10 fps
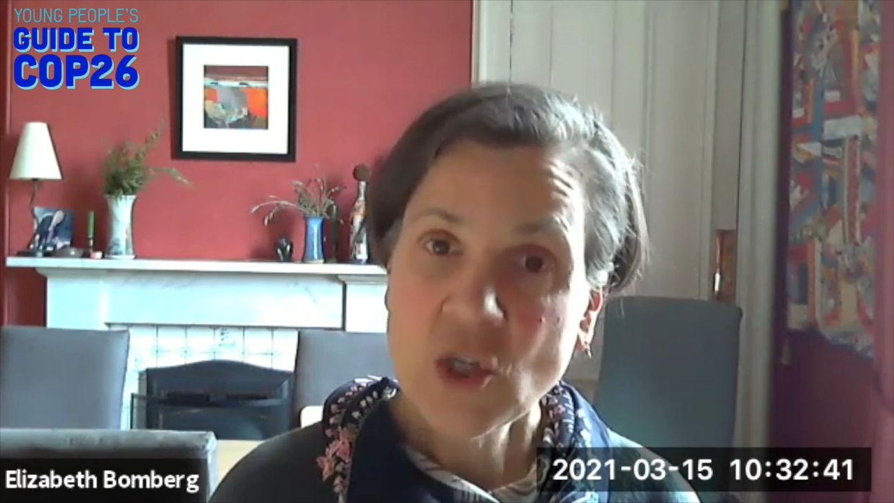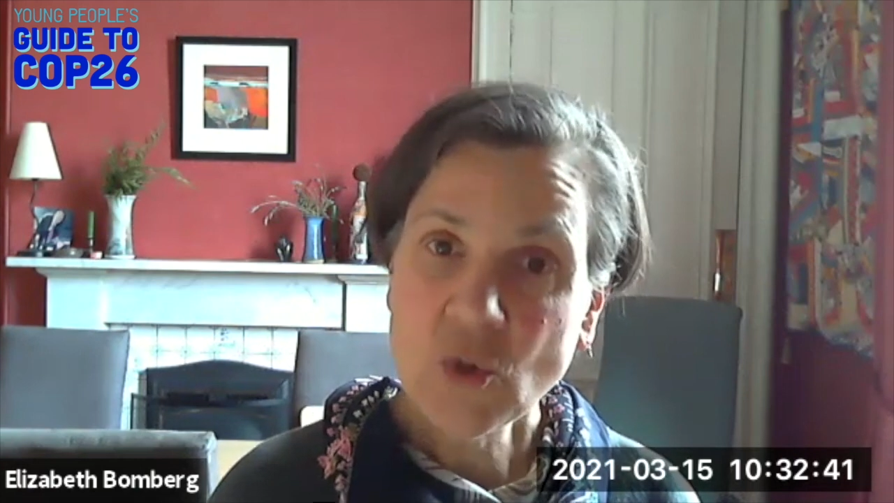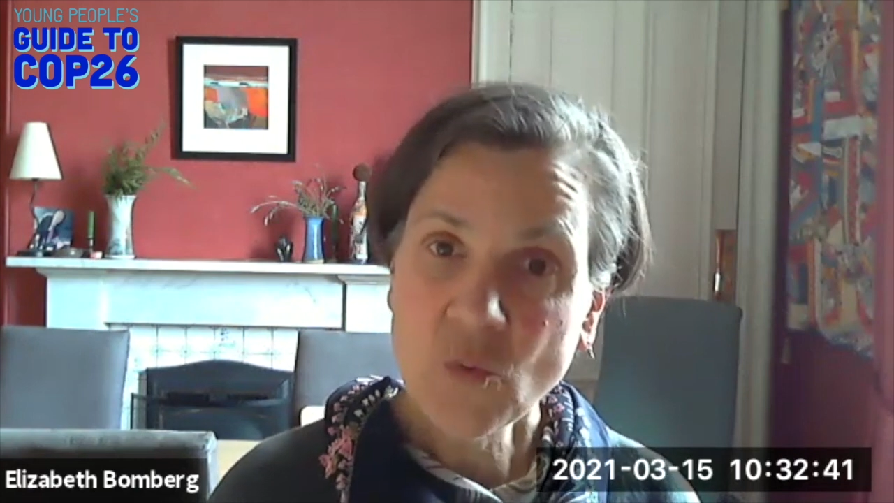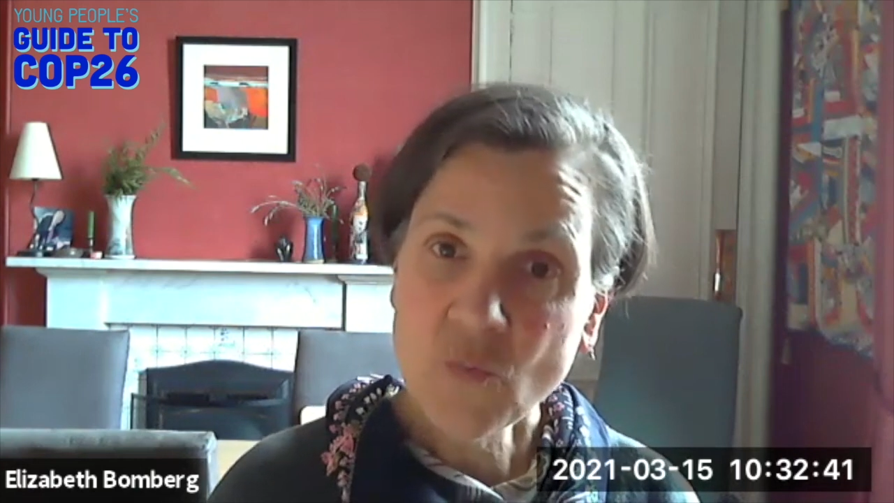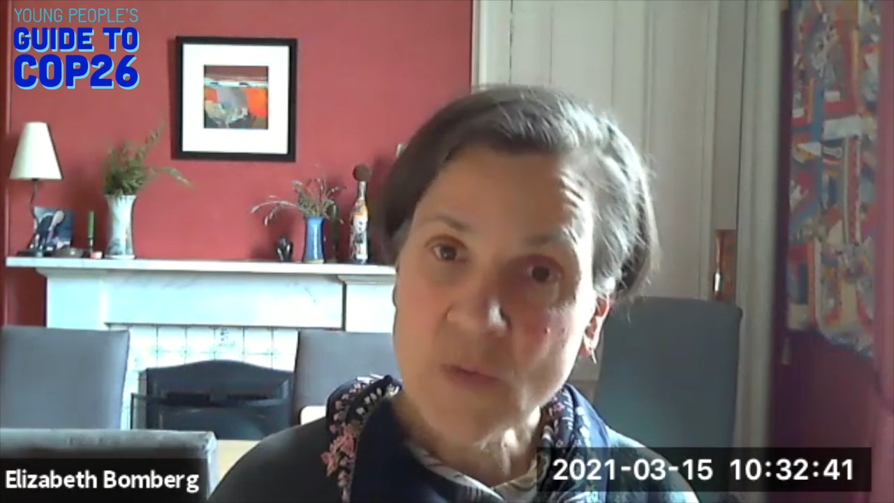
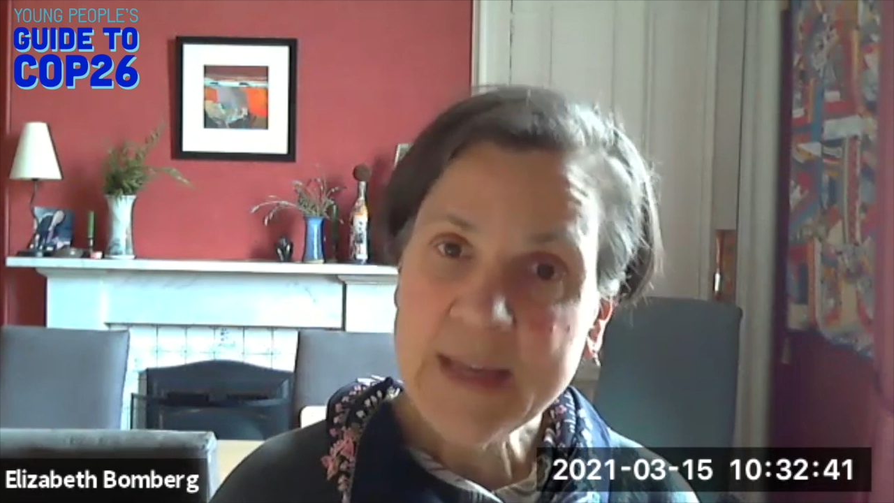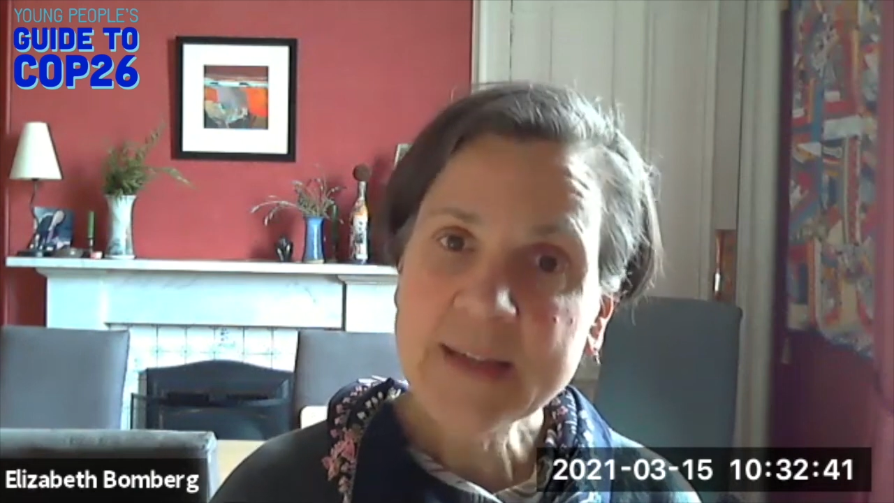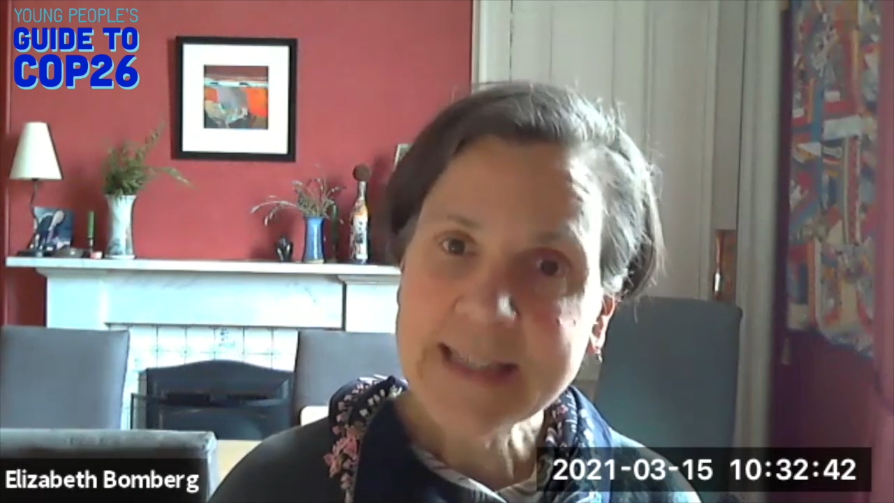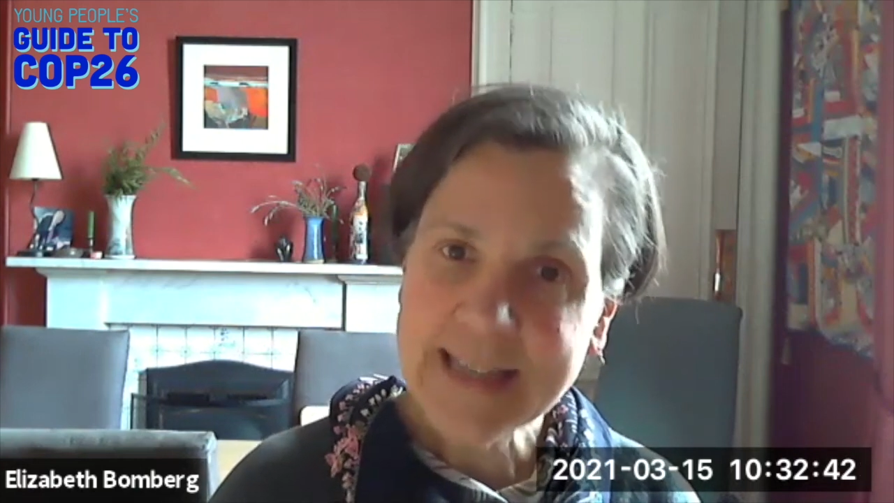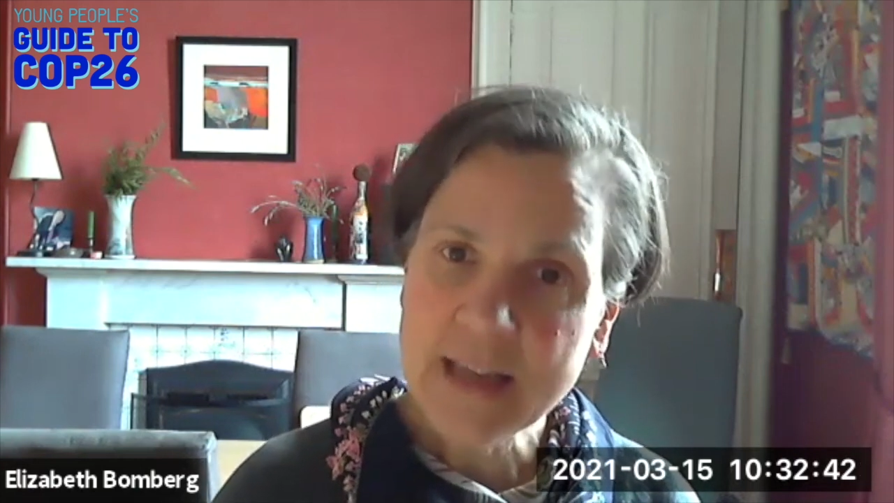to
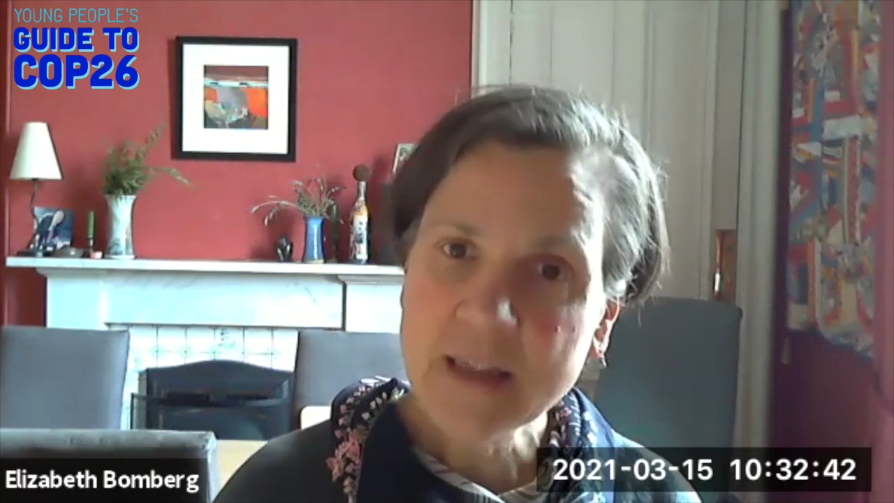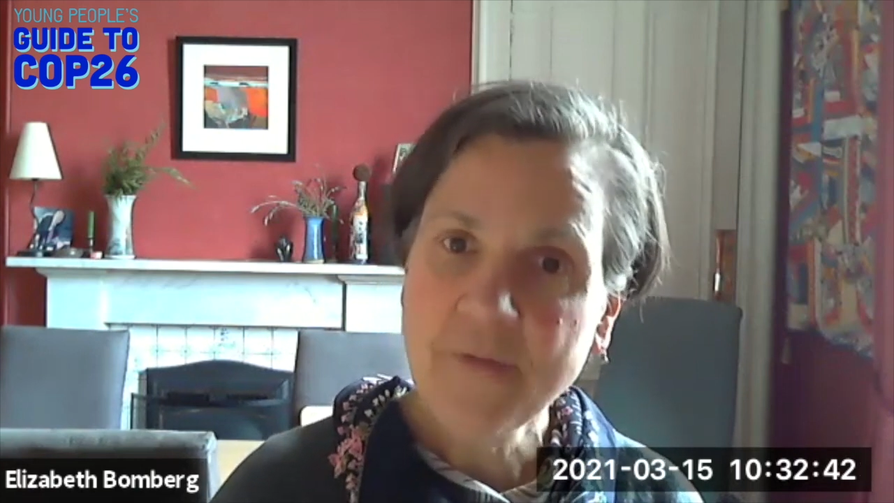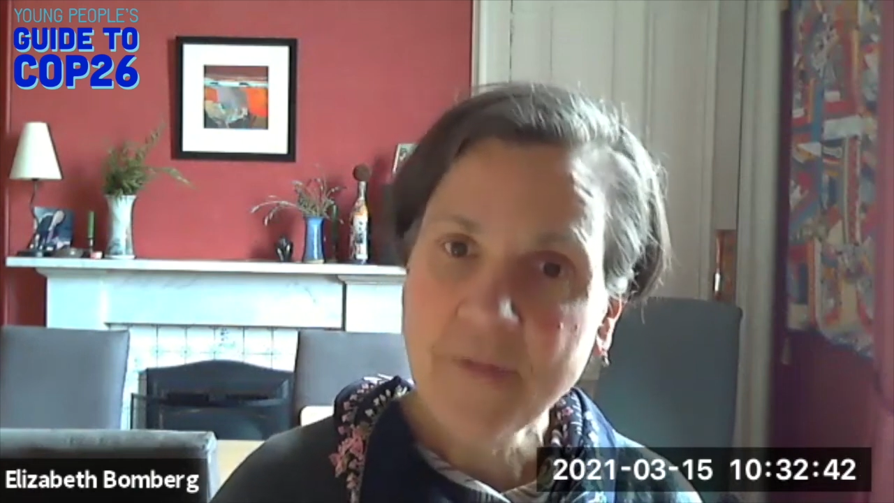reinstate the